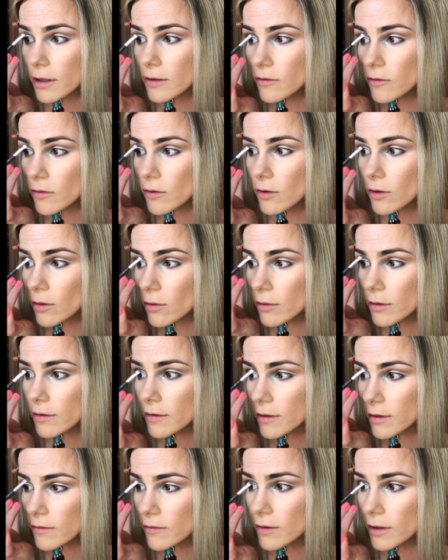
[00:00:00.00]
so, and
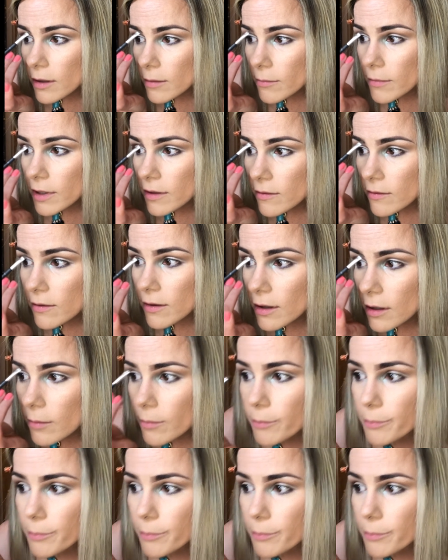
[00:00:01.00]
this got messed up.